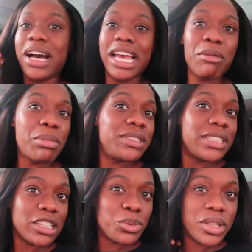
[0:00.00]
I am
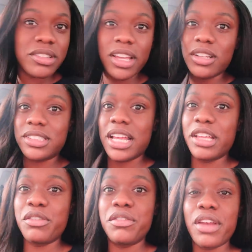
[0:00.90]
obsessed with this hairstyle.
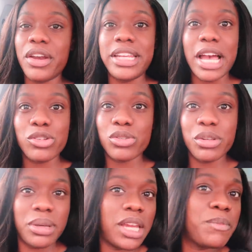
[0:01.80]
It's very natural to
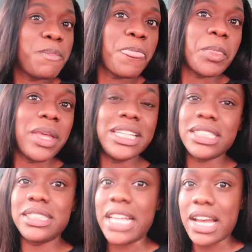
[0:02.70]
me. It's
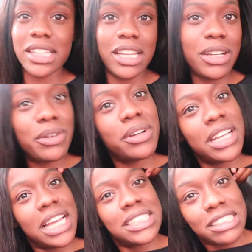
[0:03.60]
exactly
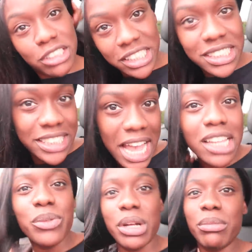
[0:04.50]
it's
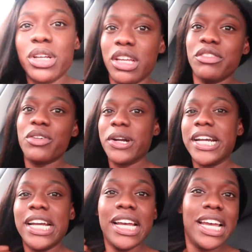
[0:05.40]
exactly what I'm looking for.
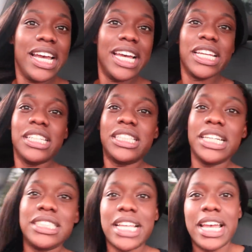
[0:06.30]
Mm -hmm. And the good
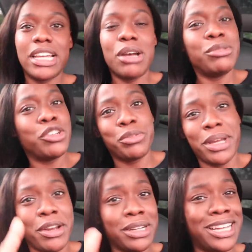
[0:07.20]
thing is that I'm touching my
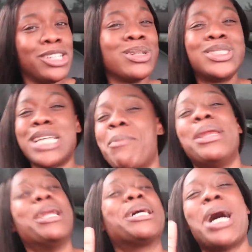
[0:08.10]
hair a lot. No,
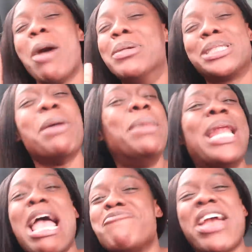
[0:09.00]
somebody in the comments gonna be
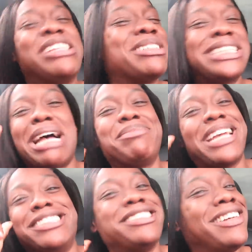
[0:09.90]
like, Rachel, stop
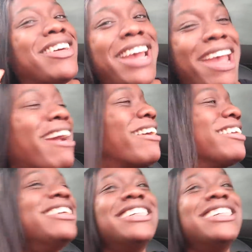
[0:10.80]
touching your hair.